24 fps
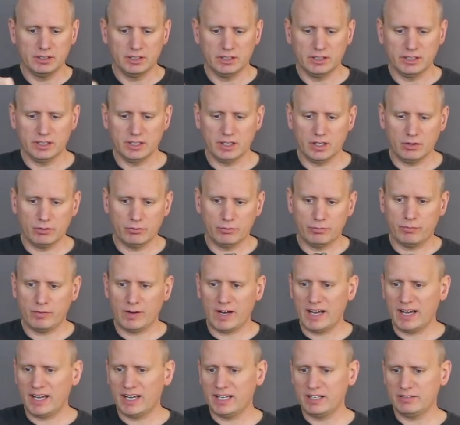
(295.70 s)

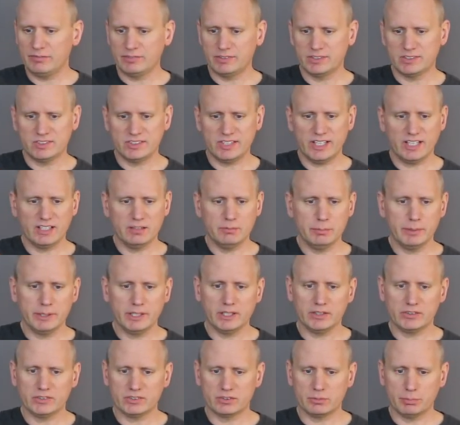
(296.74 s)
5 to 10
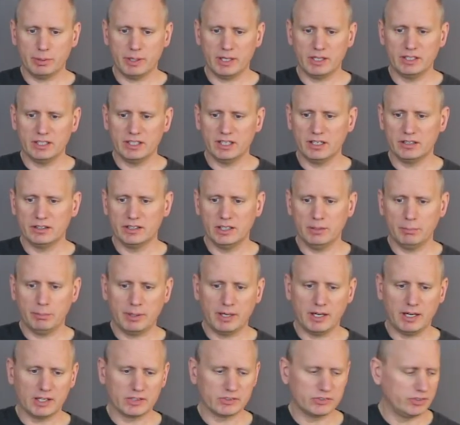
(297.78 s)
minutes depending on the
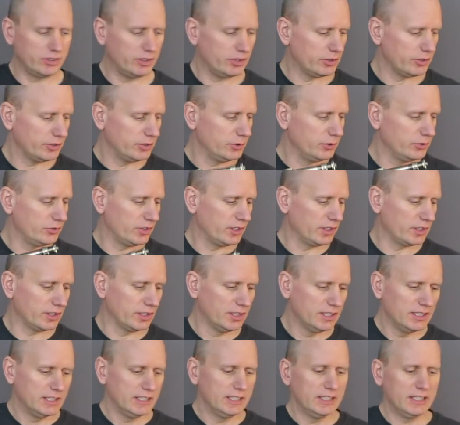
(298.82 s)
epoxy you're using,
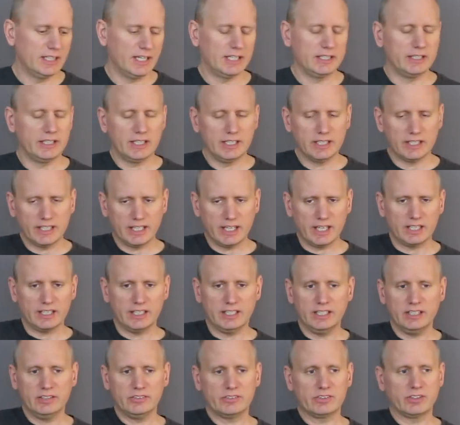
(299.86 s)
and then again
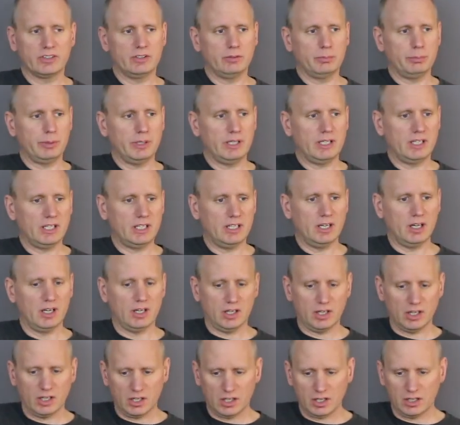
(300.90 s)
it is going to be
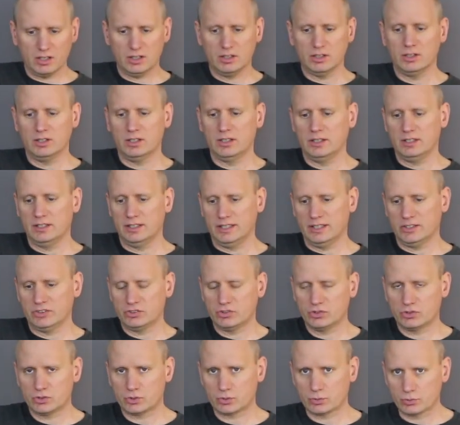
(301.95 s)

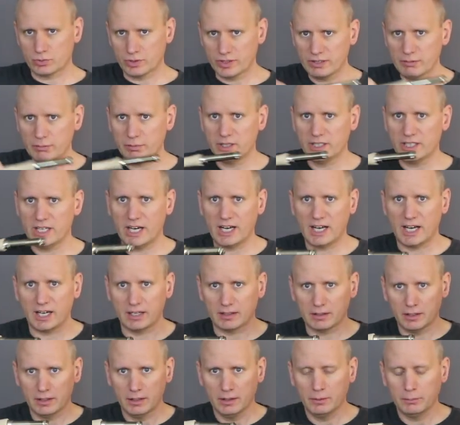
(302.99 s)
extremely
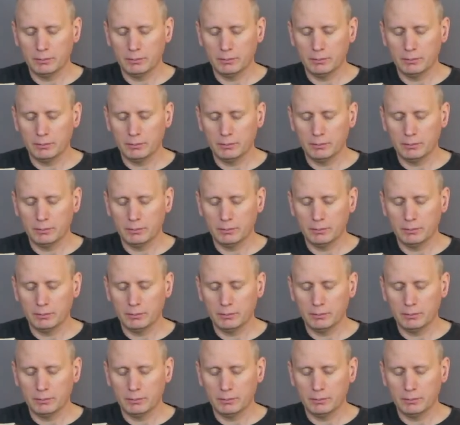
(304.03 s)
hot.